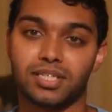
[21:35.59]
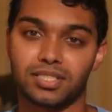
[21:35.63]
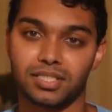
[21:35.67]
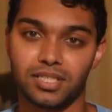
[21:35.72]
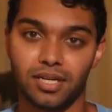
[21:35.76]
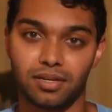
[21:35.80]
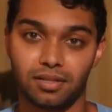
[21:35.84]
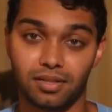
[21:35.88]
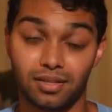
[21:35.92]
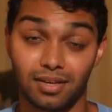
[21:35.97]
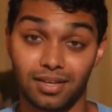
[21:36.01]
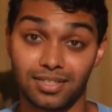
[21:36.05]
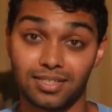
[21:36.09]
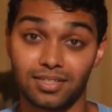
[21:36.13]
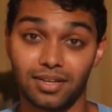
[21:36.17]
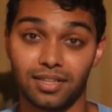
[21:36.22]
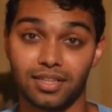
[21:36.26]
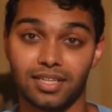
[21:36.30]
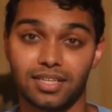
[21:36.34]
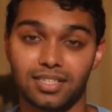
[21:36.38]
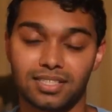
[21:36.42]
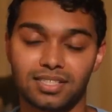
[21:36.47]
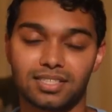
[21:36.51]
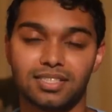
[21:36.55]
extended thoughts
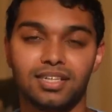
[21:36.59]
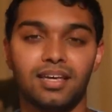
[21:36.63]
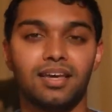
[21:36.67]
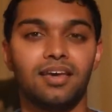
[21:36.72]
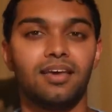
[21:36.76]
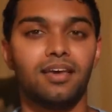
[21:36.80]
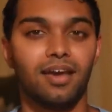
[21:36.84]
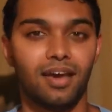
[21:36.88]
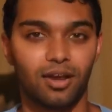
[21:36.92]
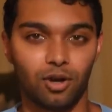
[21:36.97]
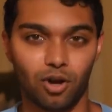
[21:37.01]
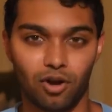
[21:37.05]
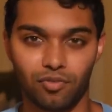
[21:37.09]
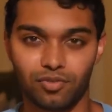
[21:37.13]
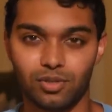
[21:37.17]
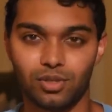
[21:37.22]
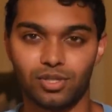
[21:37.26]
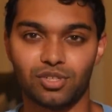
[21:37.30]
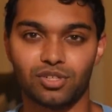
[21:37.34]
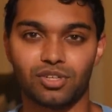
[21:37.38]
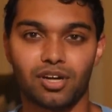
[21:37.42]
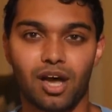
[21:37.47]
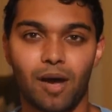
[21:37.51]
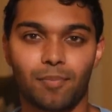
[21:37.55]
on this and all future